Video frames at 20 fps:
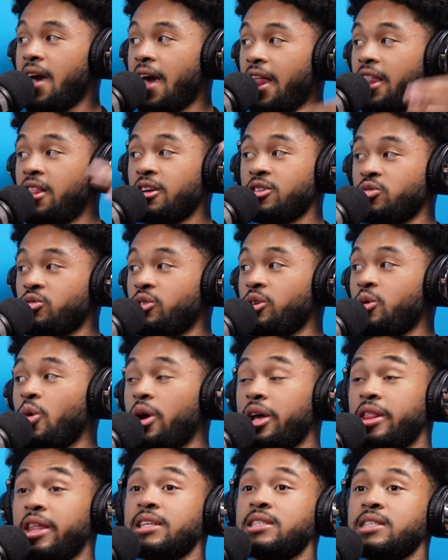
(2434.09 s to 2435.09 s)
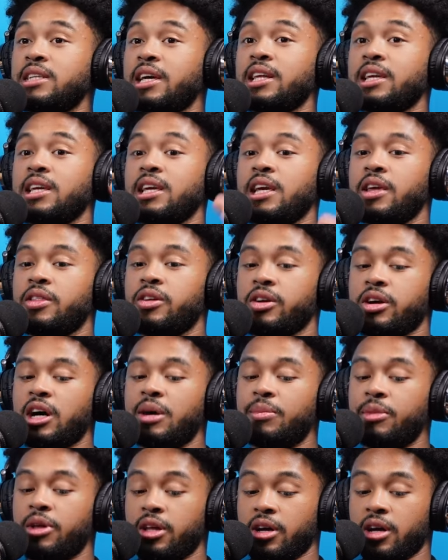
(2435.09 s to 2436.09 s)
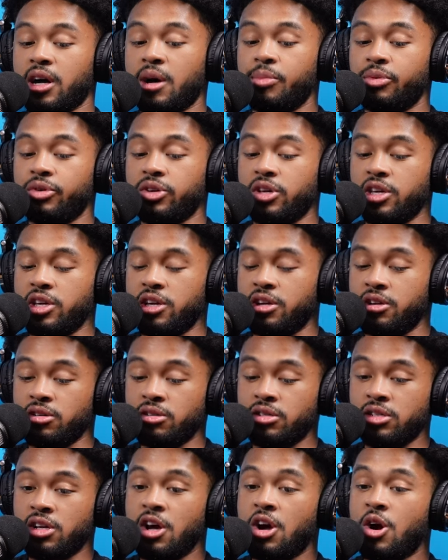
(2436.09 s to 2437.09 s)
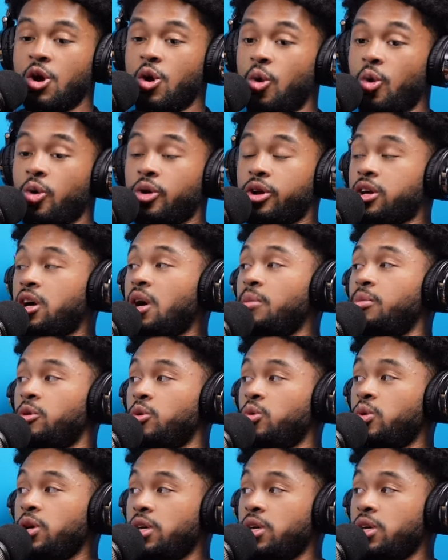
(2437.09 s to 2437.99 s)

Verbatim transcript: And it looks really weird. And they said it could either come in a couple of years or in a couple of